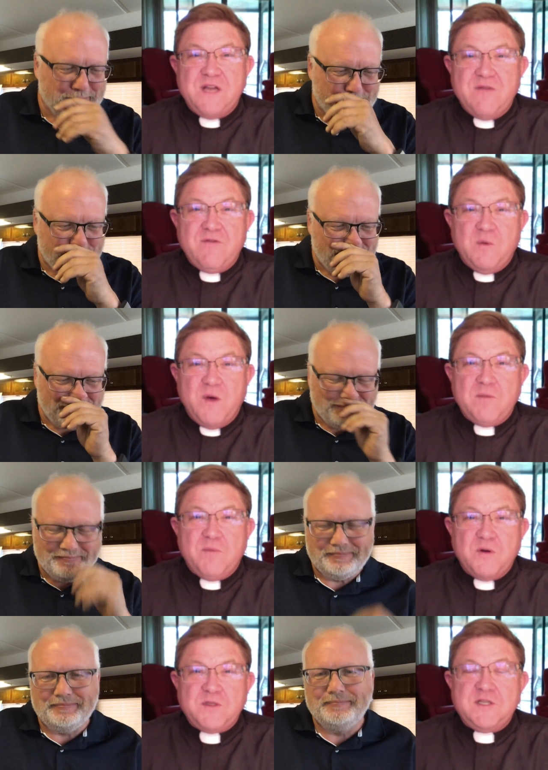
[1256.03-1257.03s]
Speaker 1: every white
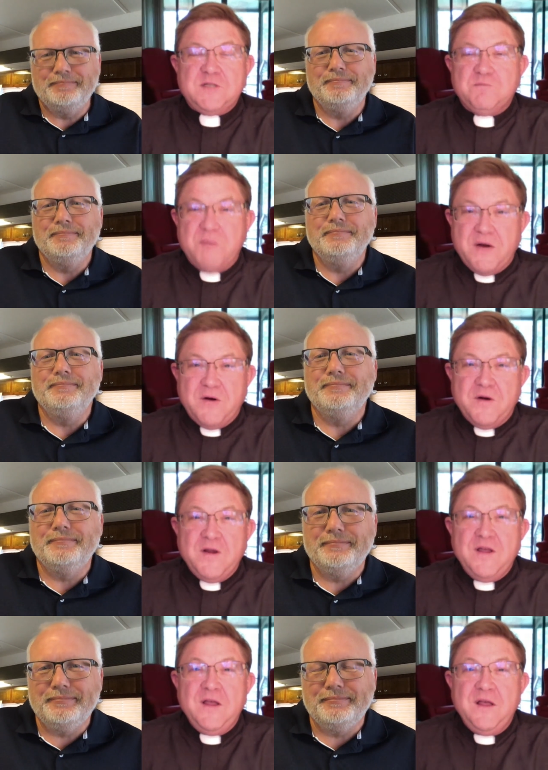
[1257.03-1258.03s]
person is better
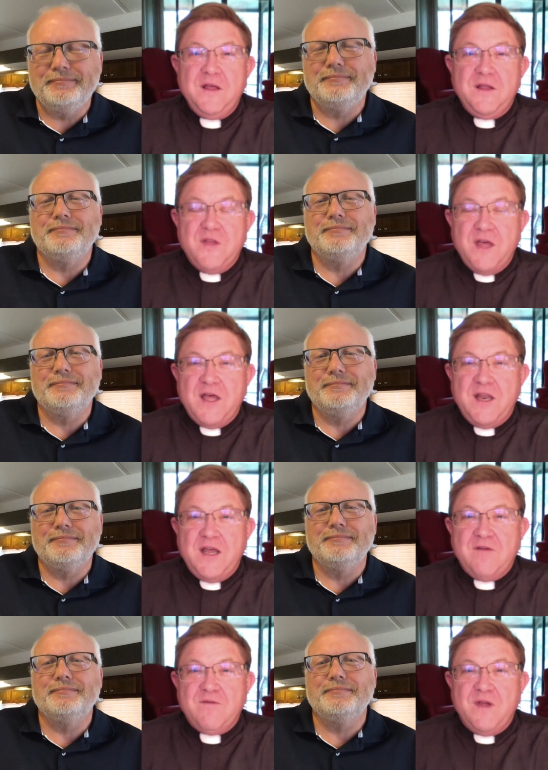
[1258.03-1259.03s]
than
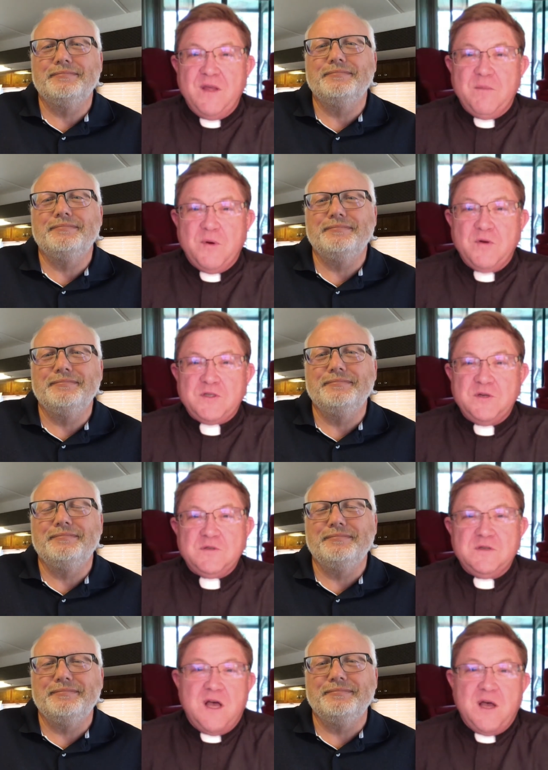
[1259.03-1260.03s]
every person
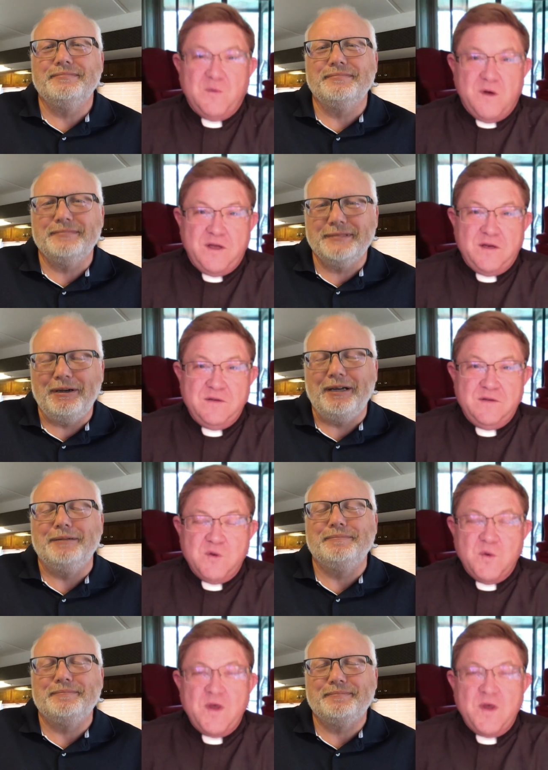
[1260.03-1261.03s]
who's non-white. Right.
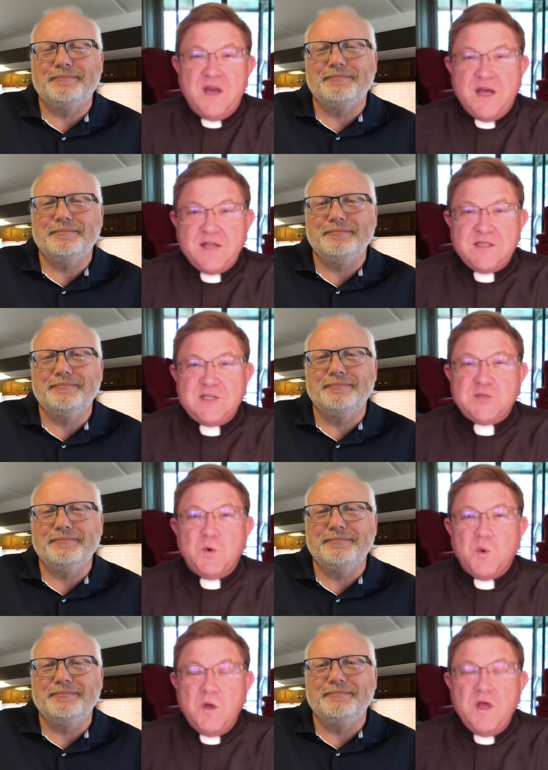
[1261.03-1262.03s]
The way the Nazis
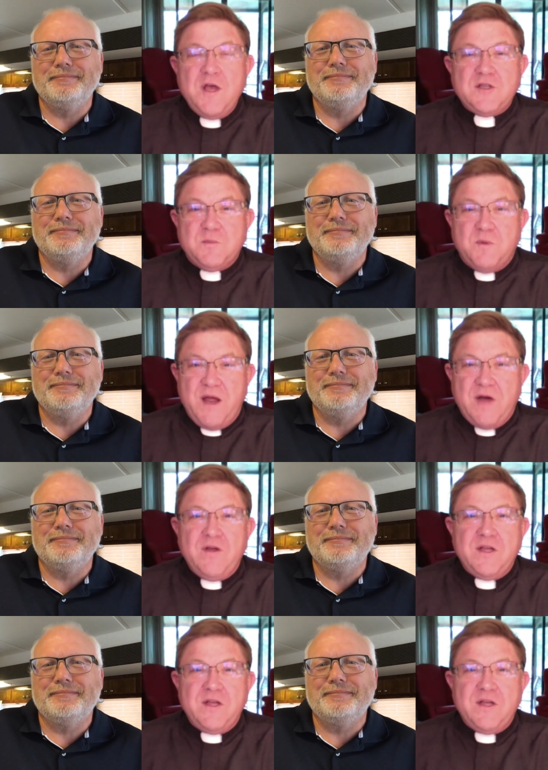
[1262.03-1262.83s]
were Aryan